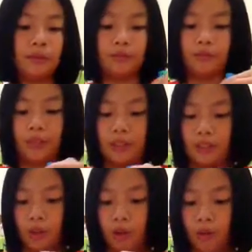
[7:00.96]
gonna finish
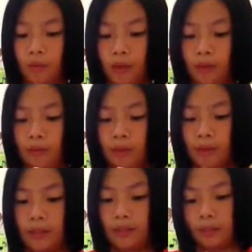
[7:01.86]
all my
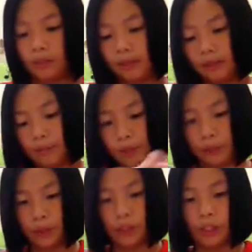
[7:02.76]
baking soda
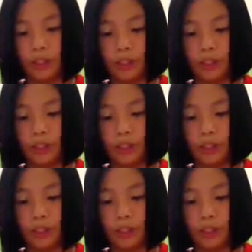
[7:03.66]
mixture.